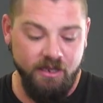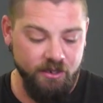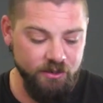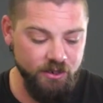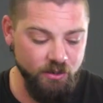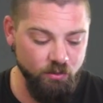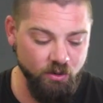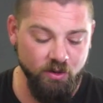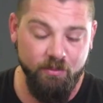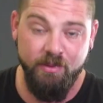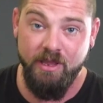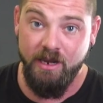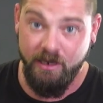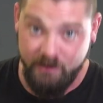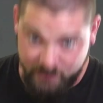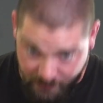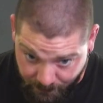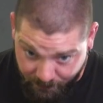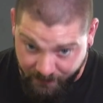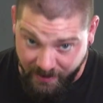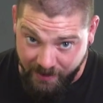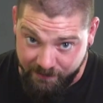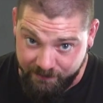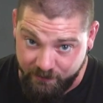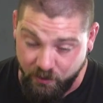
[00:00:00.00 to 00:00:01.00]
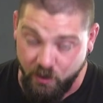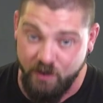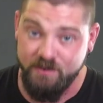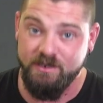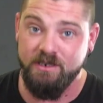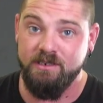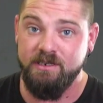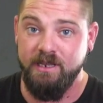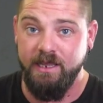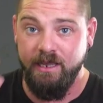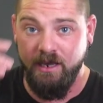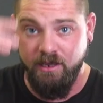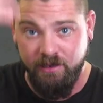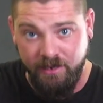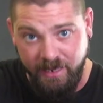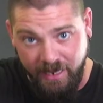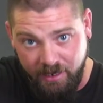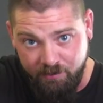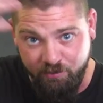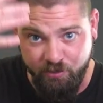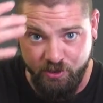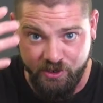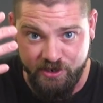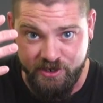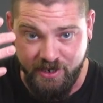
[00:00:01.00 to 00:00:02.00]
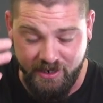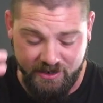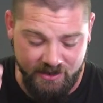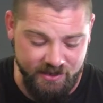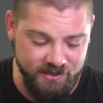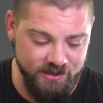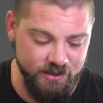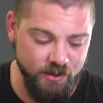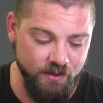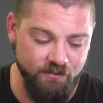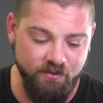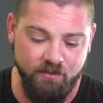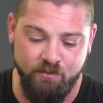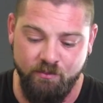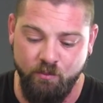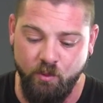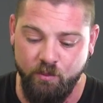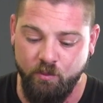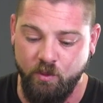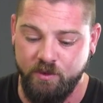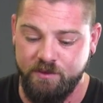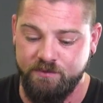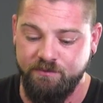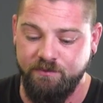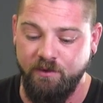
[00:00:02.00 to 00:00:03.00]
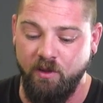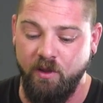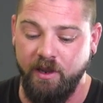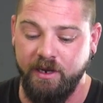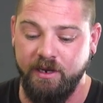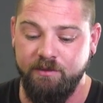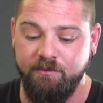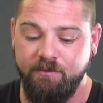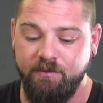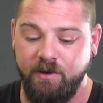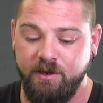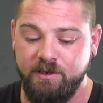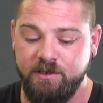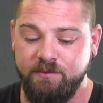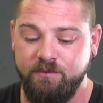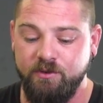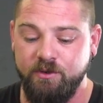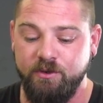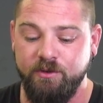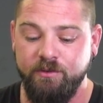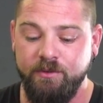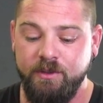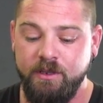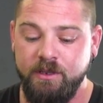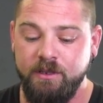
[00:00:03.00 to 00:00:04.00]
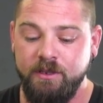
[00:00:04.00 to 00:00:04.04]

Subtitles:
you want to be able to dip that visor down and protect yourself from what's flying in front of you.